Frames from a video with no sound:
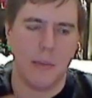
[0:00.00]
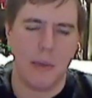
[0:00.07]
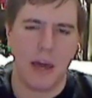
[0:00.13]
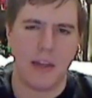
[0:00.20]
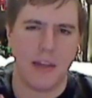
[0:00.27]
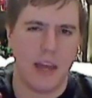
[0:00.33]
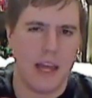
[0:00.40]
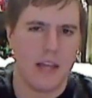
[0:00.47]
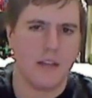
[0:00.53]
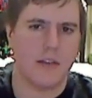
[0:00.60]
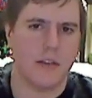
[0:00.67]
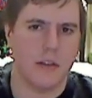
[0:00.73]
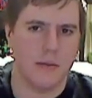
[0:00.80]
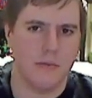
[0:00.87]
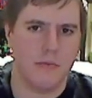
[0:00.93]
Beth
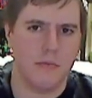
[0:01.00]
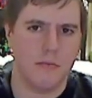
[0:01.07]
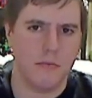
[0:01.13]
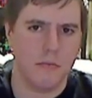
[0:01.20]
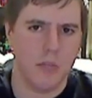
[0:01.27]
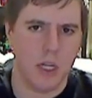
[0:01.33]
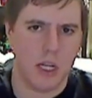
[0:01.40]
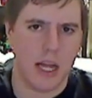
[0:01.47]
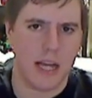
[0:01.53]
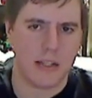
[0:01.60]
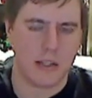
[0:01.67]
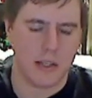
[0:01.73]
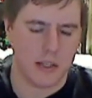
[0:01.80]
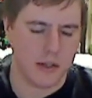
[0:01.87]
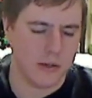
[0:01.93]
Hansen, little ass
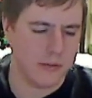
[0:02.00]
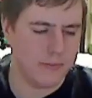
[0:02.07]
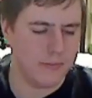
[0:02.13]
kicker.